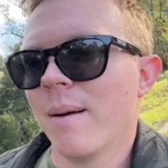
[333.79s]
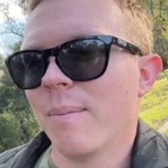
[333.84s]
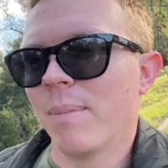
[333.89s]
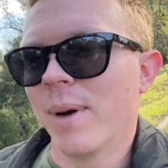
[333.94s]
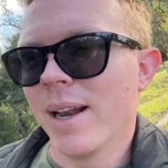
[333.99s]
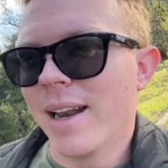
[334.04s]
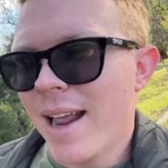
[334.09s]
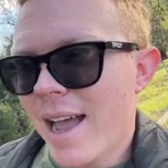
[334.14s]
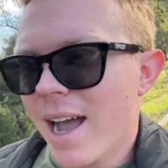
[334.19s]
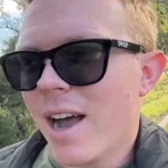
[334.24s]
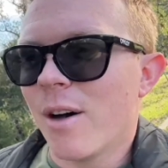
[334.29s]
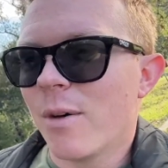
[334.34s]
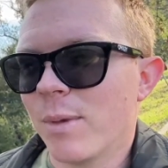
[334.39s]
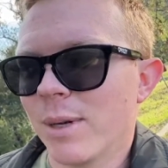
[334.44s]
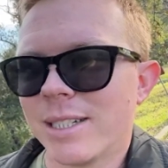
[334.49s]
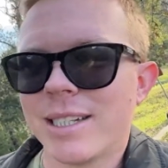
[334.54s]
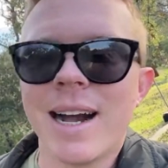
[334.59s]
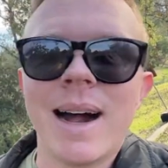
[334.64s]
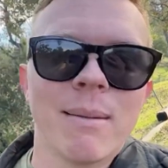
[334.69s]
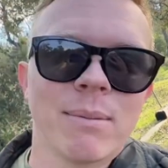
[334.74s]
But now
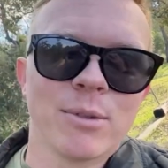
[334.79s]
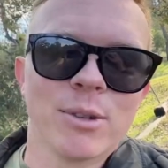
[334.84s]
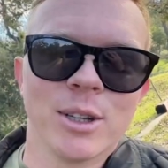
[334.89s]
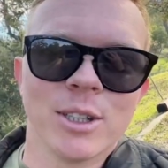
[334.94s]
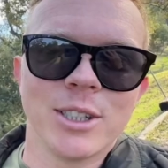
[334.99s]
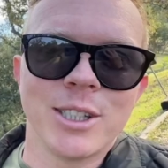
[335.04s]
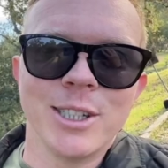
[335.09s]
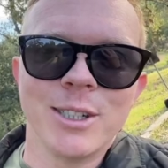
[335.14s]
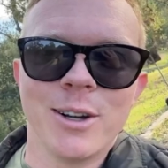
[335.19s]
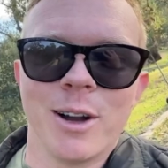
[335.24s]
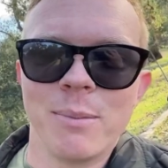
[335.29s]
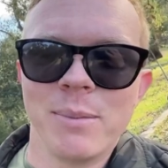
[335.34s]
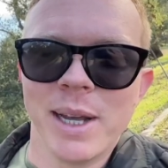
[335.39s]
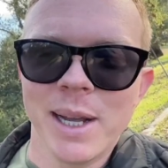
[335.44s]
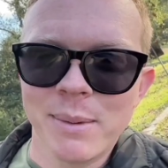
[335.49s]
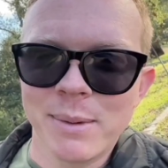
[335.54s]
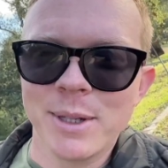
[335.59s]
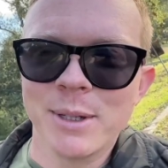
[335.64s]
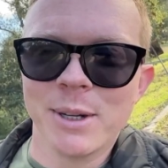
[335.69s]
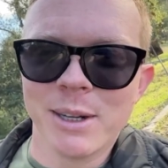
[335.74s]
with Top Thrill 2, I'll be
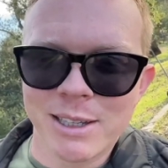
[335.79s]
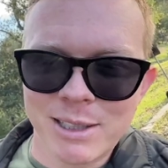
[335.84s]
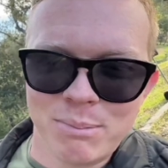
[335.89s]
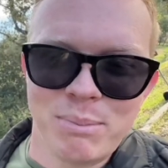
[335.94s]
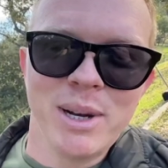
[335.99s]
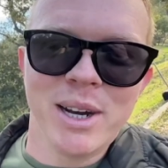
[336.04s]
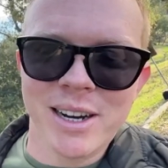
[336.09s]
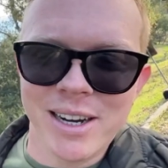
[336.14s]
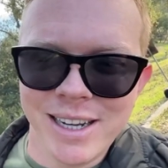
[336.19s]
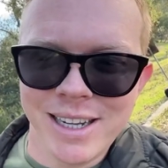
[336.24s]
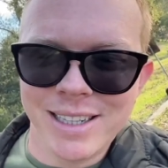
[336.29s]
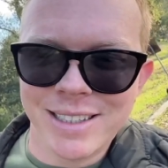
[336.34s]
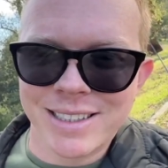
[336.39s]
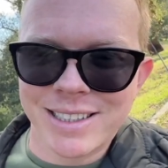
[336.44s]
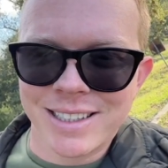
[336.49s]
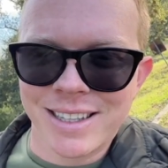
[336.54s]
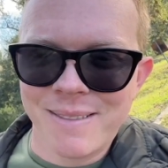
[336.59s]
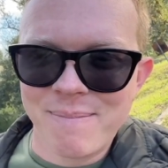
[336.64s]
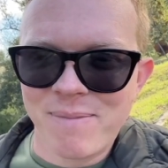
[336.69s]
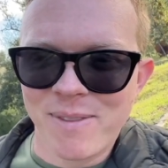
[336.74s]
able to
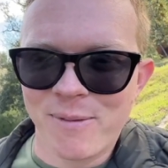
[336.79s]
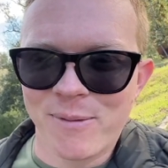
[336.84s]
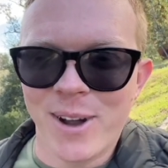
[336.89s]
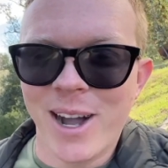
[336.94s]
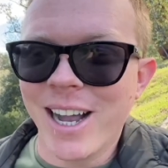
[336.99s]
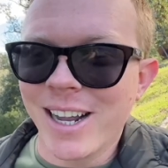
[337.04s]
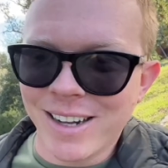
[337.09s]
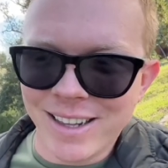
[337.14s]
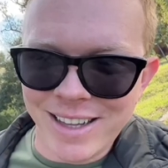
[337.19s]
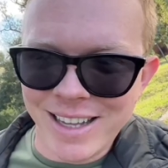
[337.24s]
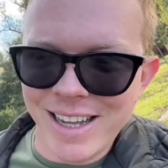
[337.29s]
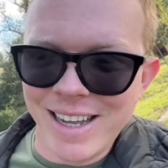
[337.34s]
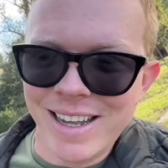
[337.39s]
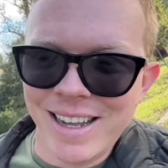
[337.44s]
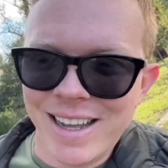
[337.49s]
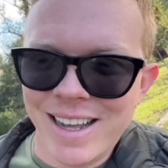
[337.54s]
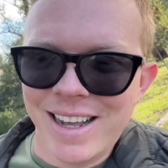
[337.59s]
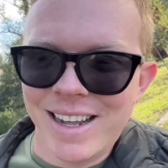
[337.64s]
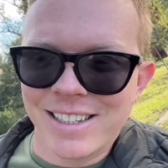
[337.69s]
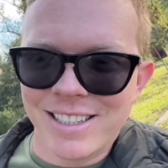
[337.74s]
experience, finally,
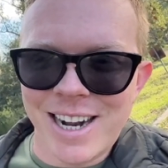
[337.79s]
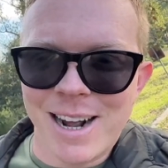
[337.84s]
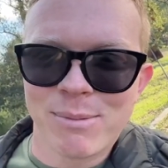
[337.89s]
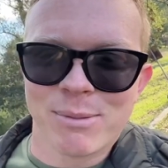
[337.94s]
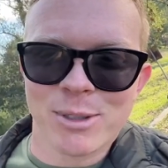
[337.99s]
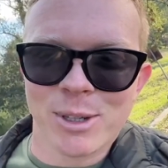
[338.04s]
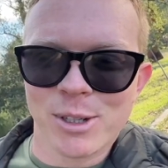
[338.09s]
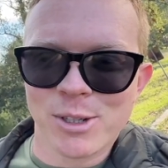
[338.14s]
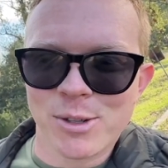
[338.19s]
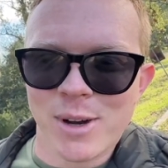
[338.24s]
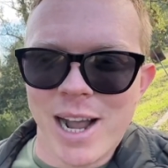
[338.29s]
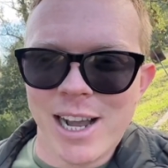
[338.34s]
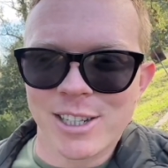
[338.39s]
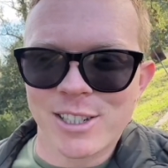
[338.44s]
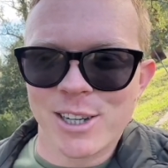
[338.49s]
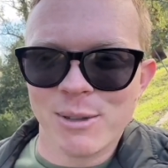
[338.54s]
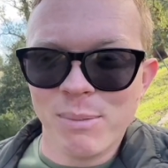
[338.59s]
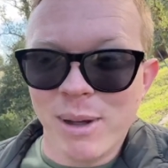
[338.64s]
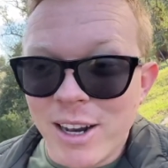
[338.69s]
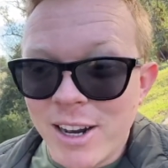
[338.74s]
Top Thrill
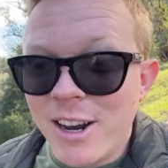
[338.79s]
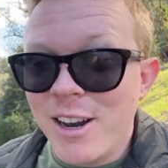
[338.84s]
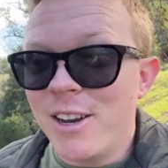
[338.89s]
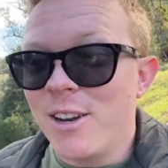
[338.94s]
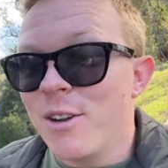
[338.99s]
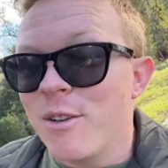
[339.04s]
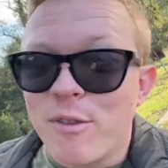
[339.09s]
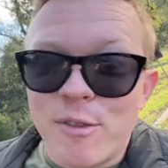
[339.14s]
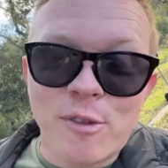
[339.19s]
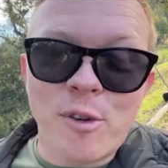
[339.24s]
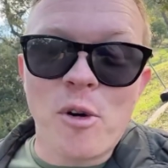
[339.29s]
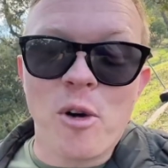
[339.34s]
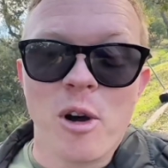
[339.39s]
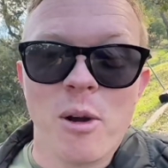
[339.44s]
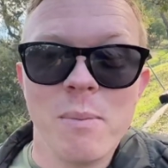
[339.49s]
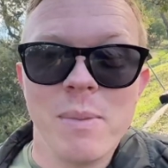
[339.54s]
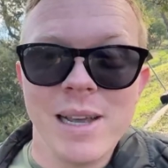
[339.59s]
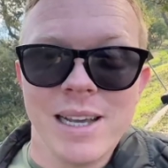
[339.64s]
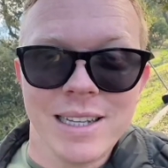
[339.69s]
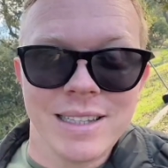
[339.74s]
Dragster, but in a new
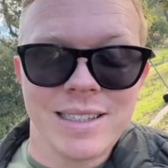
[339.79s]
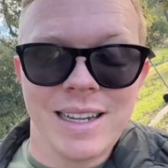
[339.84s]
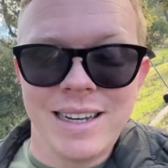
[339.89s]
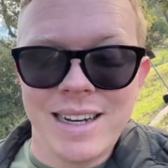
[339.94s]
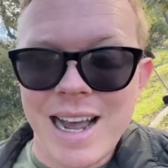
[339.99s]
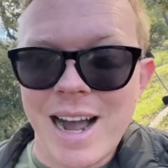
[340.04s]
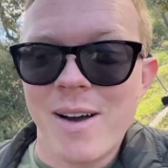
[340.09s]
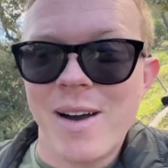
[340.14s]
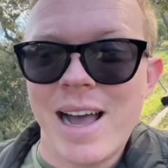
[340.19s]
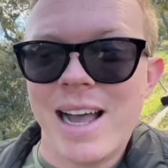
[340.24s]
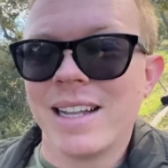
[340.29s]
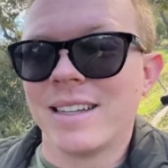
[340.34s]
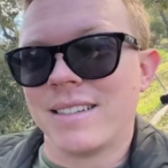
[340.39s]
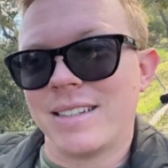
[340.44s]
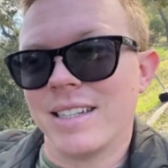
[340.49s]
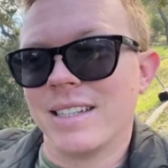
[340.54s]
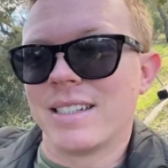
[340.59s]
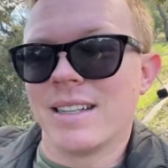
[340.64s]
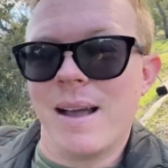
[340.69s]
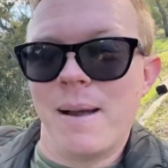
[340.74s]
form because it now has
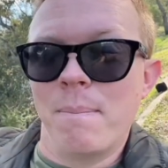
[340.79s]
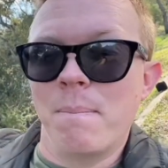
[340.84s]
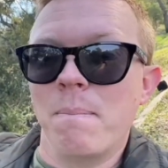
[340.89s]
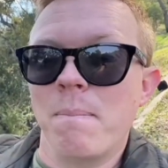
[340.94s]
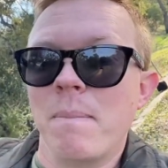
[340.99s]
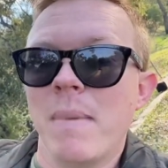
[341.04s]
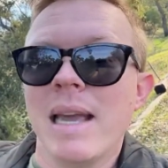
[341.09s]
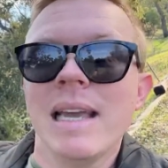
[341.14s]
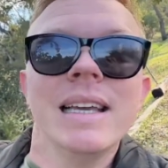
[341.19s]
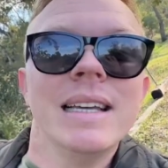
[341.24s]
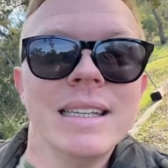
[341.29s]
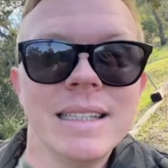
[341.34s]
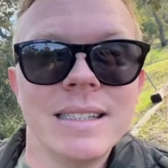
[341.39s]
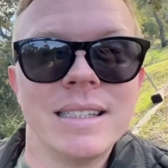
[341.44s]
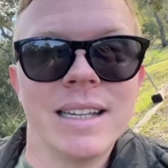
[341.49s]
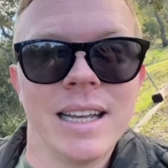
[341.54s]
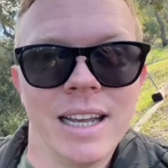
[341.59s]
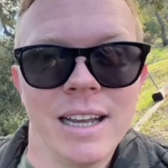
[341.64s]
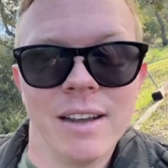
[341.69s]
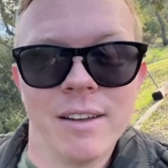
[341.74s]
this
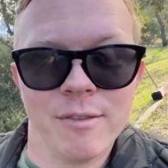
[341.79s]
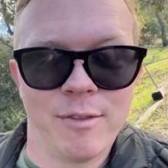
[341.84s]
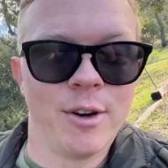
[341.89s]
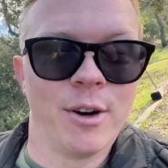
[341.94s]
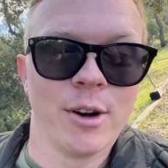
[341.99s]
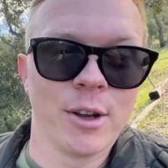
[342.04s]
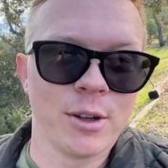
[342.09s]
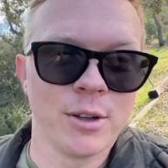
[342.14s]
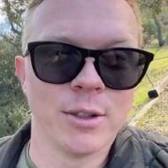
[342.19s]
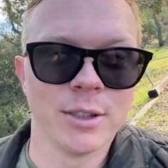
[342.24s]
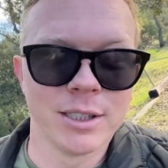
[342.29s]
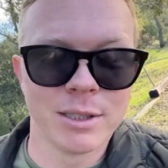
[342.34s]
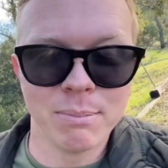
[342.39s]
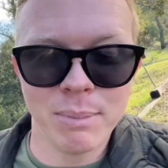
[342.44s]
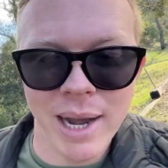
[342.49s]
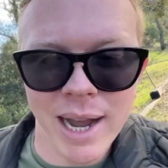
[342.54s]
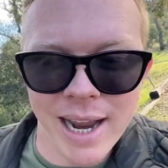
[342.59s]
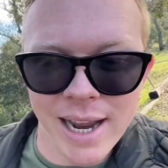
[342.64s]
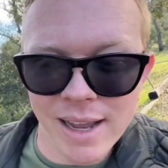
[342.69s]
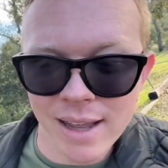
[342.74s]
amazing vertical
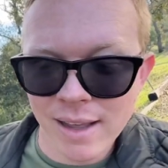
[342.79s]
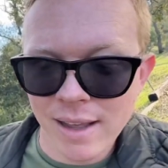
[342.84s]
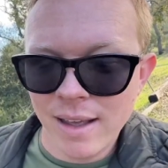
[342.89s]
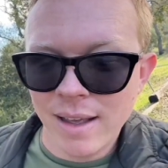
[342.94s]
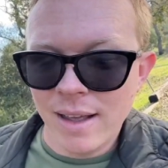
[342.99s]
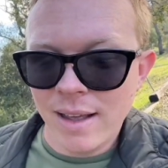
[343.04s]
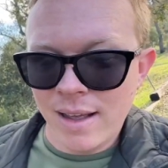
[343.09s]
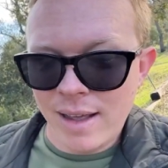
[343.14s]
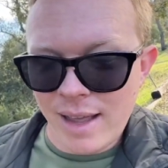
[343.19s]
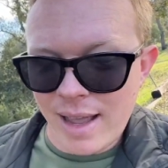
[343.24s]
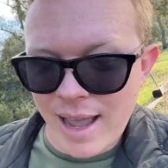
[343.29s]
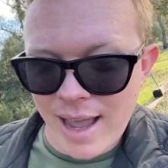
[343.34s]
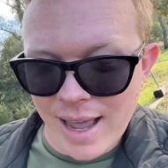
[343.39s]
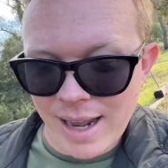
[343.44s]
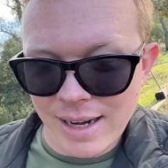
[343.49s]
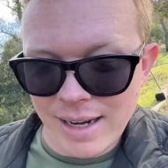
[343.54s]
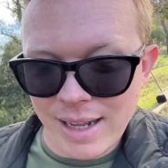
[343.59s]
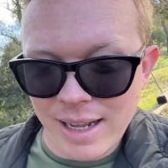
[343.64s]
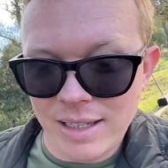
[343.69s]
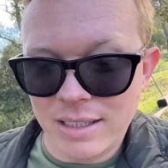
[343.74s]
spike,
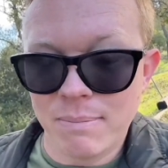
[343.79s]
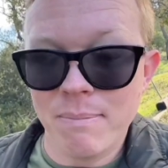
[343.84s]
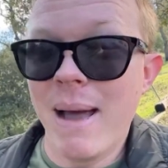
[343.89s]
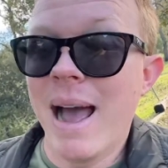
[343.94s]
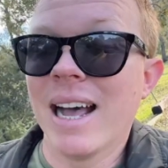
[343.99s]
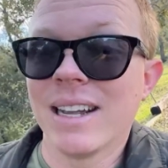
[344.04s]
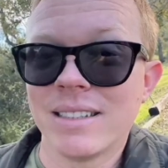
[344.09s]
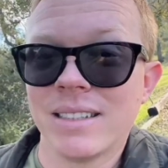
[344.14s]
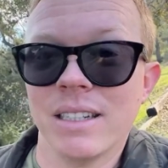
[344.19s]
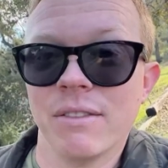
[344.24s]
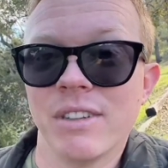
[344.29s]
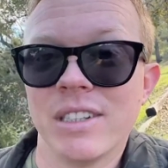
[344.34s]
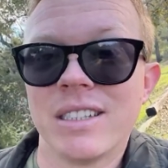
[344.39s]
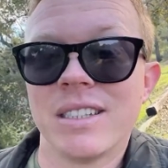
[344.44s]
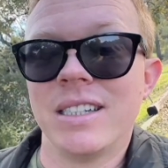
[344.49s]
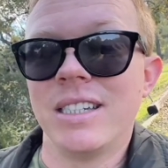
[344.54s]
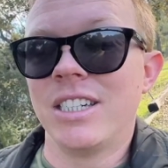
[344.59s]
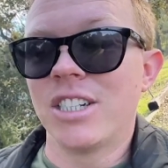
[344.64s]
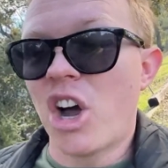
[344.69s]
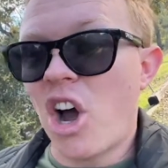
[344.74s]
and it's massive. It's
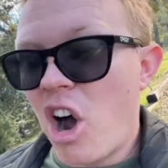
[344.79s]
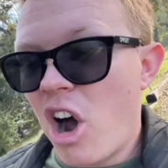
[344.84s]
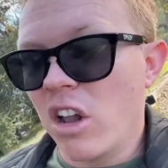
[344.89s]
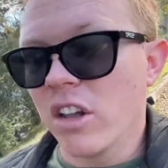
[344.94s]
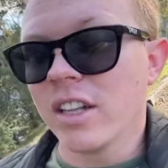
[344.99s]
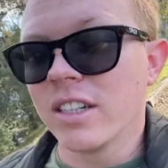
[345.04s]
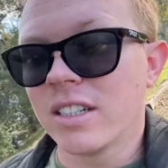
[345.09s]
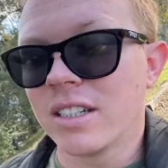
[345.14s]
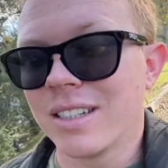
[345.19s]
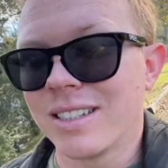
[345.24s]
the tallest